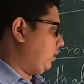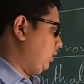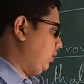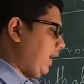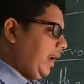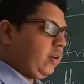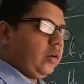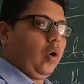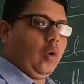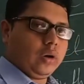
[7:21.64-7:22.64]

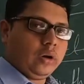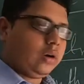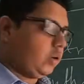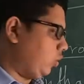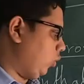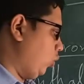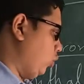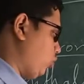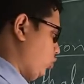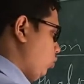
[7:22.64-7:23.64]
That honor
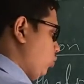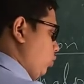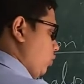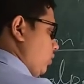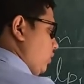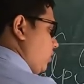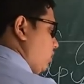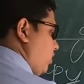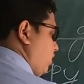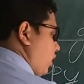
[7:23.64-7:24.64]
goes to
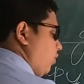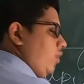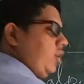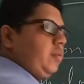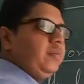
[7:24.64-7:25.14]
sulfur.